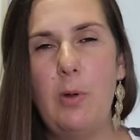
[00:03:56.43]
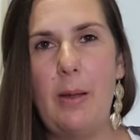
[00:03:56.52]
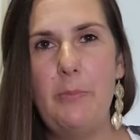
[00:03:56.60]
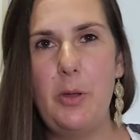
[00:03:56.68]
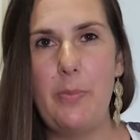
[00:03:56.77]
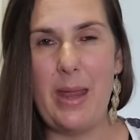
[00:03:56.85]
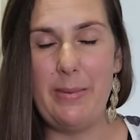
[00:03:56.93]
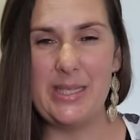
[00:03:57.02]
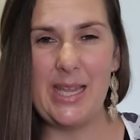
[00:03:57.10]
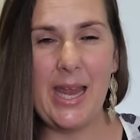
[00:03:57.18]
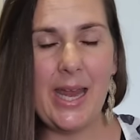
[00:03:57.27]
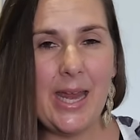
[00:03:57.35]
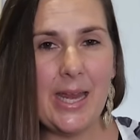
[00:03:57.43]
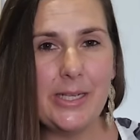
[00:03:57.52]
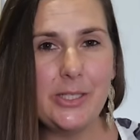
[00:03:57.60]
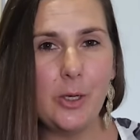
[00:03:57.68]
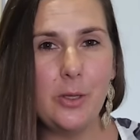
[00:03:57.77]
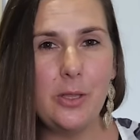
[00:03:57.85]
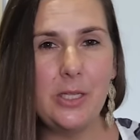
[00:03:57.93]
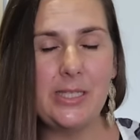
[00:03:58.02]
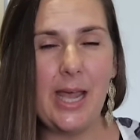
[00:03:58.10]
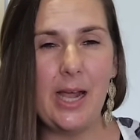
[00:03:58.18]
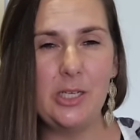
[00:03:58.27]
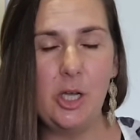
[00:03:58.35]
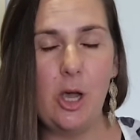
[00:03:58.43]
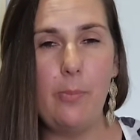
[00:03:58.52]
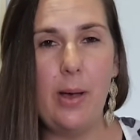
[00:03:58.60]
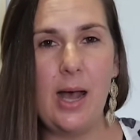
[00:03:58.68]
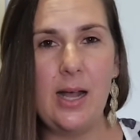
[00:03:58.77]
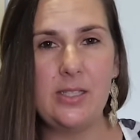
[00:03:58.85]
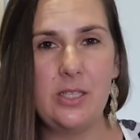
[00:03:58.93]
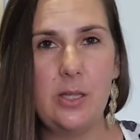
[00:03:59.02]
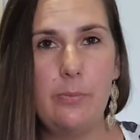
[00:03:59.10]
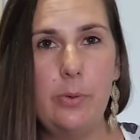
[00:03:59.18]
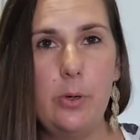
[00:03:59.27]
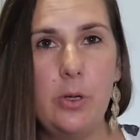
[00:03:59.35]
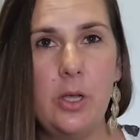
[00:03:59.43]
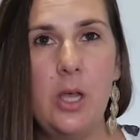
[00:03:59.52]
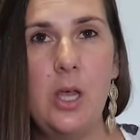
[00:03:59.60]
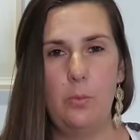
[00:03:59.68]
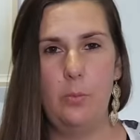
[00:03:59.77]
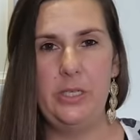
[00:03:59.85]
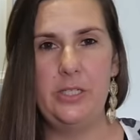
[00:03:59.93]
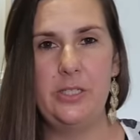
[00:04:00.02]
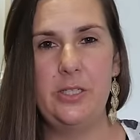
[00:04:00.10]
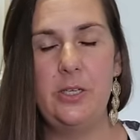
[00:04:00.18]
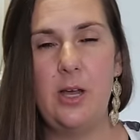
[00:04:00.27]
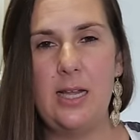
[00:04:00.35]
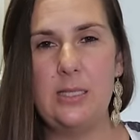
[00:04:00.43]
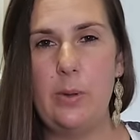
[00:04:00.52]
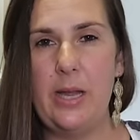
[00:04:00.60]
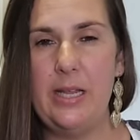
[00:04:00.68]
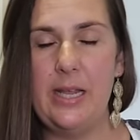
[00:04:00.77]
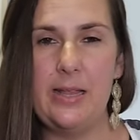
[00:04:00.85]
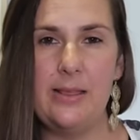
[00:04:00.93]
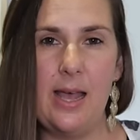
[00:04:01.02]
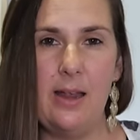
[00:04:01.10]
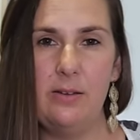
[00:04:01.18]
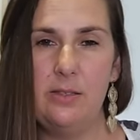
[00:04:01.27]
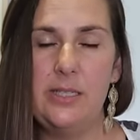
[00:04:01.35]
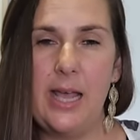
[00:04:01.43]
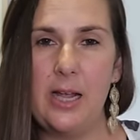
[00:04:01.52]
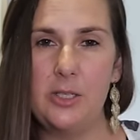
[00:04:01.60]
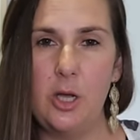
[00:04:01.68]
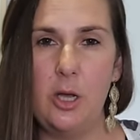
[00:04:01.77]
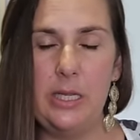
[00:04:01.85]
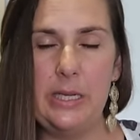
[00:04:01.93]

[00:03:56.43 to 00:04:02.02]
rub your baby's hands on the tactile parts of the book, which is a nice way to get that tactile